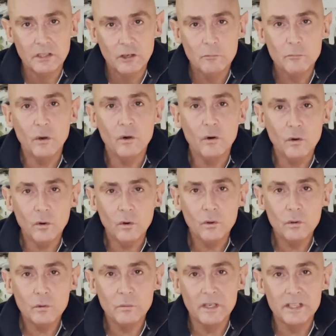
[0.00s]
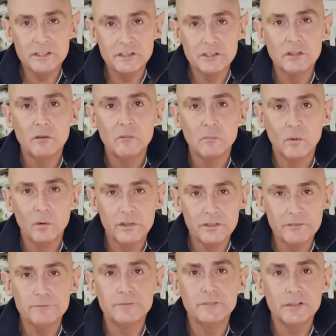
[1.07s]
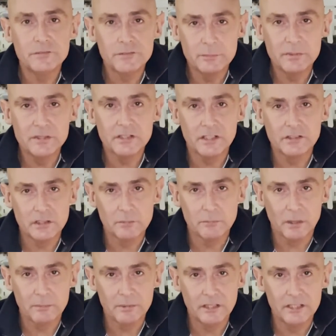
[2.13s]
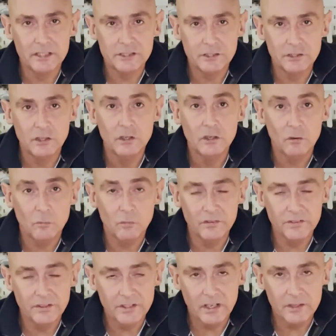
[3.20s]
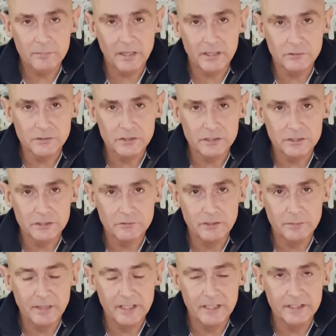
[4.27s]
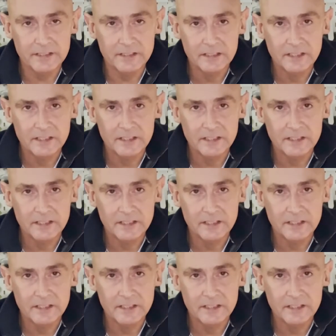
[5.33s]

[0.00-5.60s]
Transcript: But always more than 50% of the population want the death penalty to remain.